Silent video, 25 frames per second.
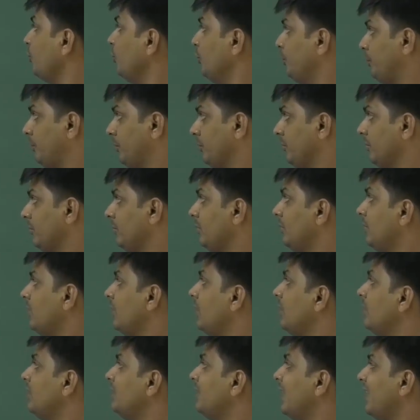soup.
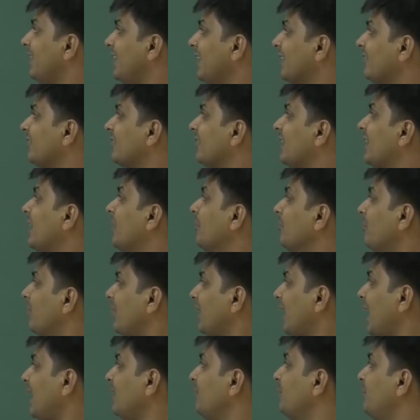Derek's
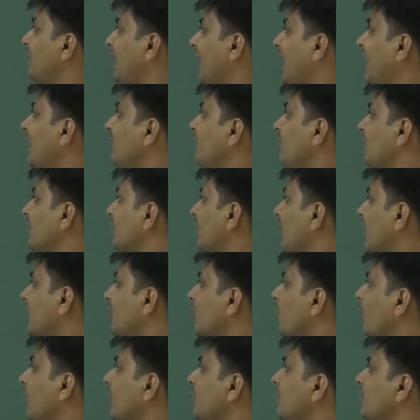impolite behavior
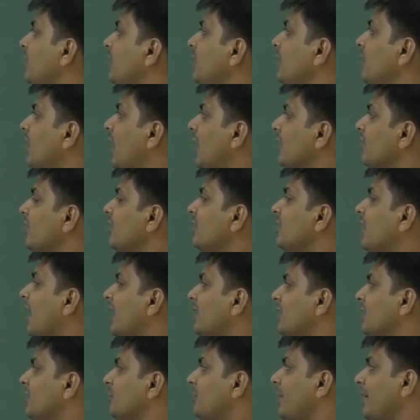annoyed the other
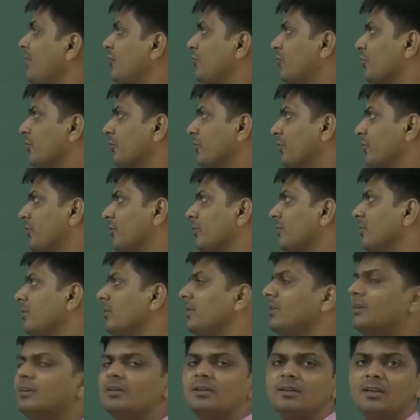diner patrons.
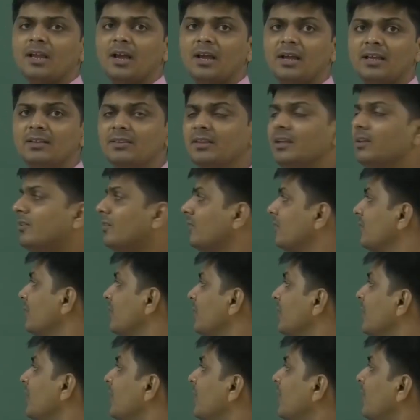Now in this,
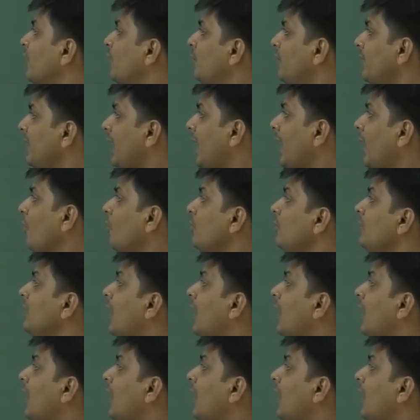we have